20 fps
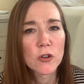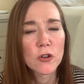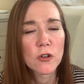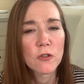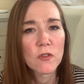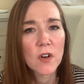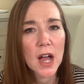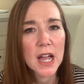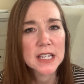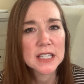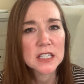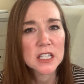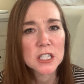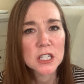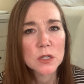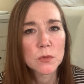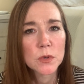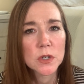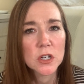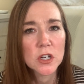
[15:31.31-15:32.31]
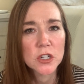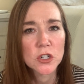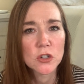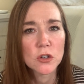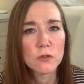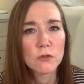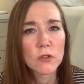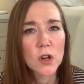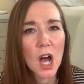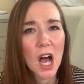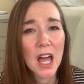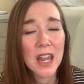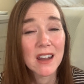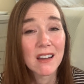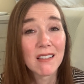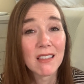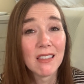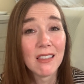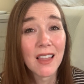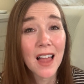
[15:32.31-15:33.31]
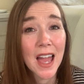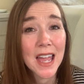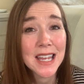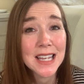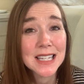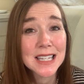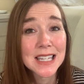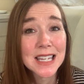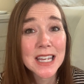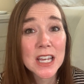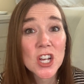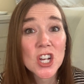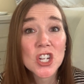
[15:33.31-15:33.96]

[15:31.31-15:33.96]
devices because you've got a light,